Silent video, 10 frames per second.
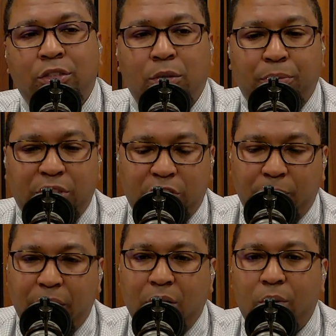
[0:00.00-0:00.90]
to
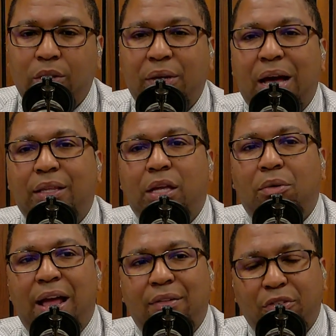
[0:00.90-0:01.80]
participate in whether or not they
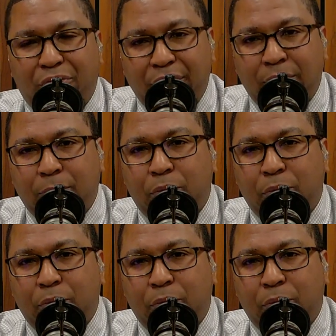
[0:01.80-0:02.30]
will have the freedom